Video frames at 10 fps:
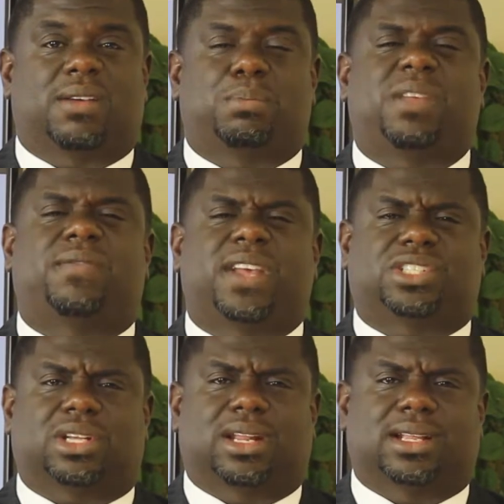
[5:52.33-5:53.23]
Be
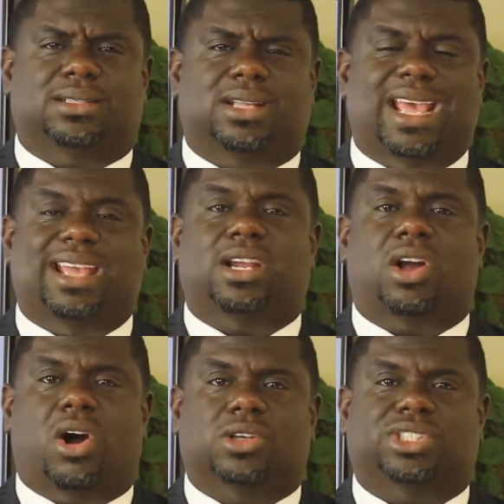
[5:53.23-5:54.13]
vigilant and
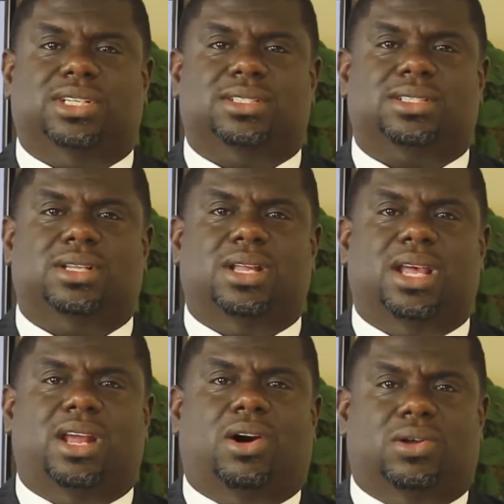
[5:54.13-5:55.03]
cautious
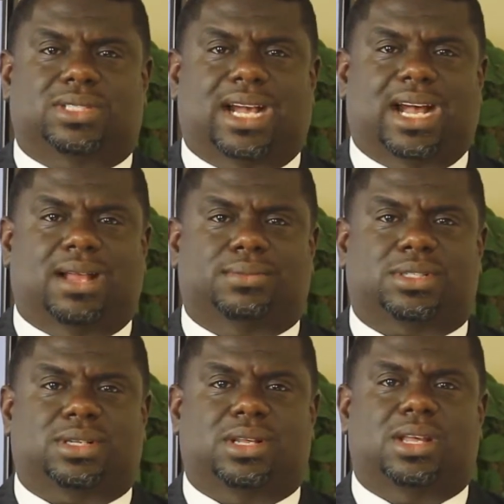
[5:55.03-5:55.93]
at all times.